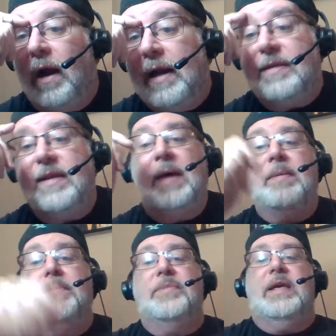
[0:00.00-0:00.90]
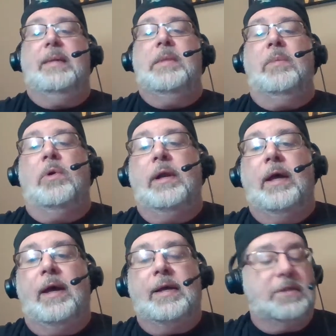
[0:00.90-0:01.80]
All right, DM them on
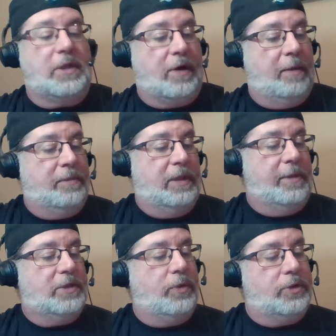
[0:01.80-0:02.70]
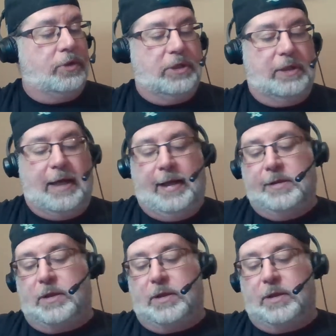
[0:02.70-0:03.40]
Instagram. Let me switch on to that